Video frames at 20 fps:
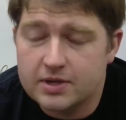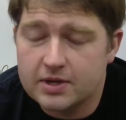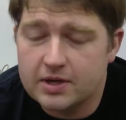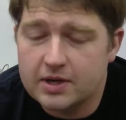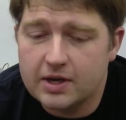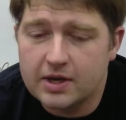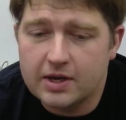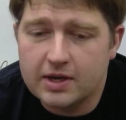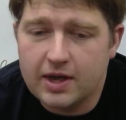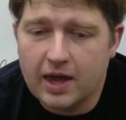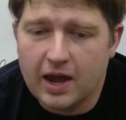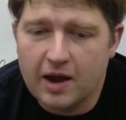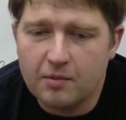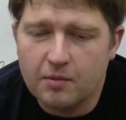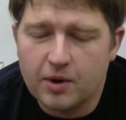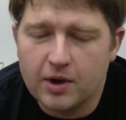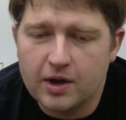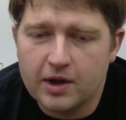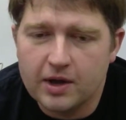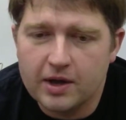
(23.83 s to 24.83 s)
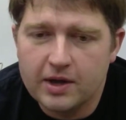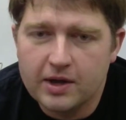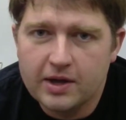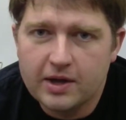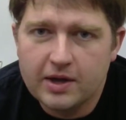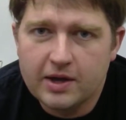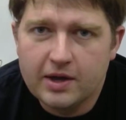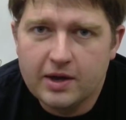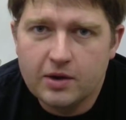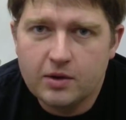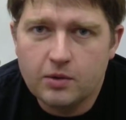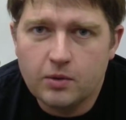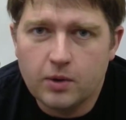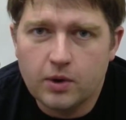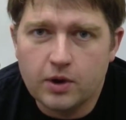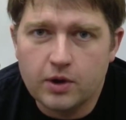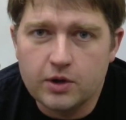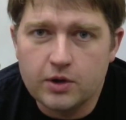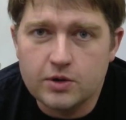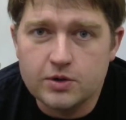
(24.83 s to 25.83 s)
The camera
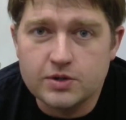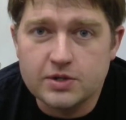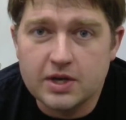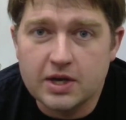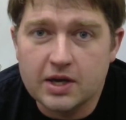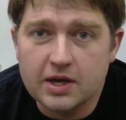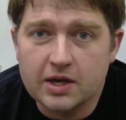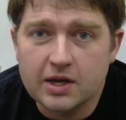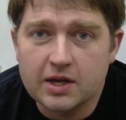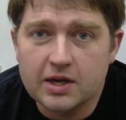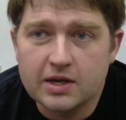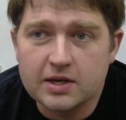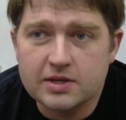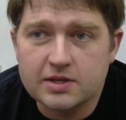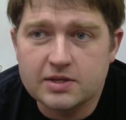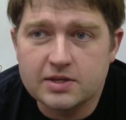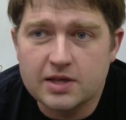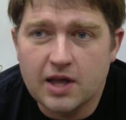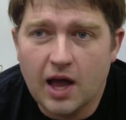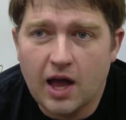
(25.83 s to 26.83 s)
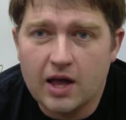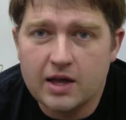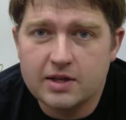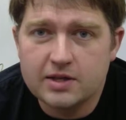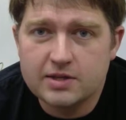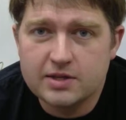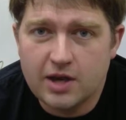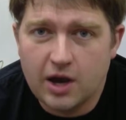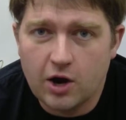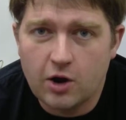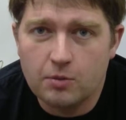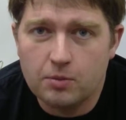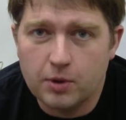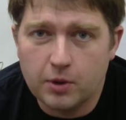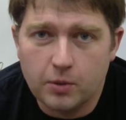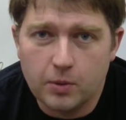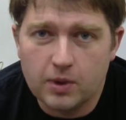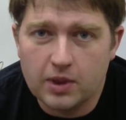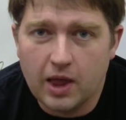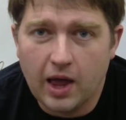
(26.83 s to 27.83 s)
we're using is not
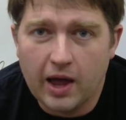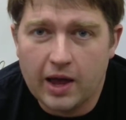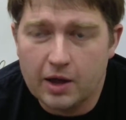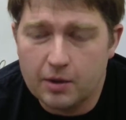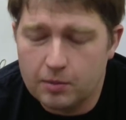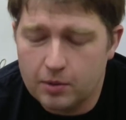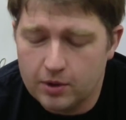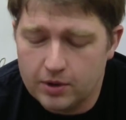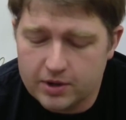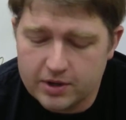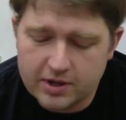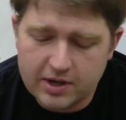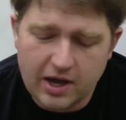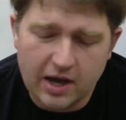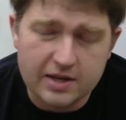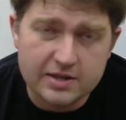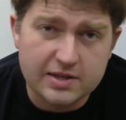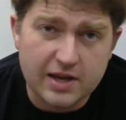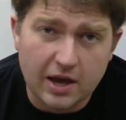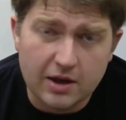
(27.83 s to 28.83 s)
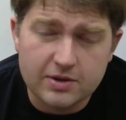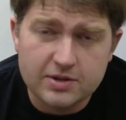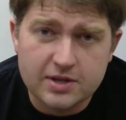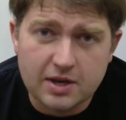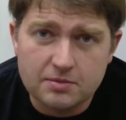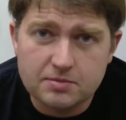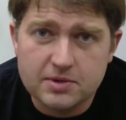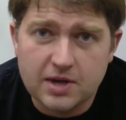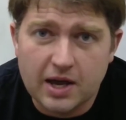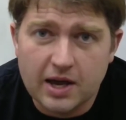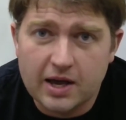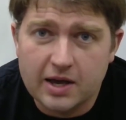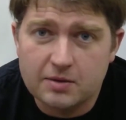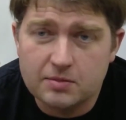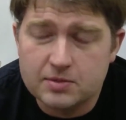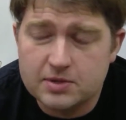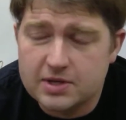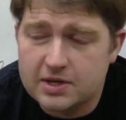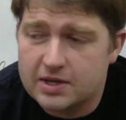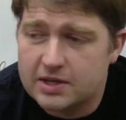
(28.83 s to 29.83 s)
terribly reliable. It cuts out
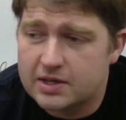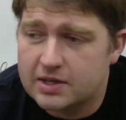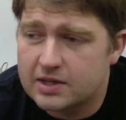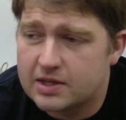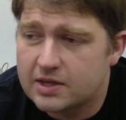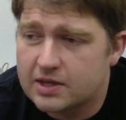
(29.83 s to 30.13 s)
sometimes, and